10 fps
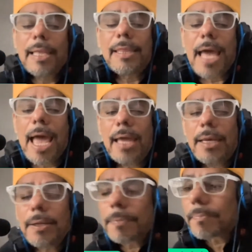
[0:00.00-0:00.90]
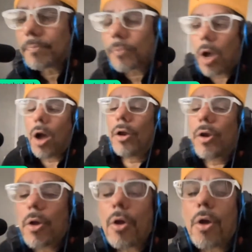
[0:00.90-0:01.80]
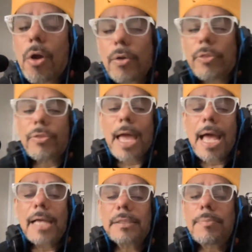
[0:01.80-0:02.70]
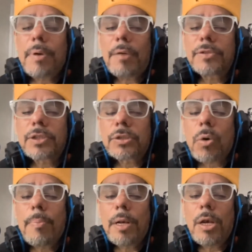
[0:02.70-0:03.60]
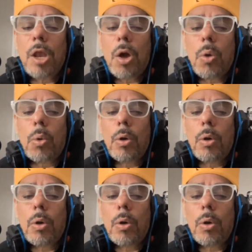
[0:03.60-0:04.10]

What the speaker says: that on Earth, as above, so below.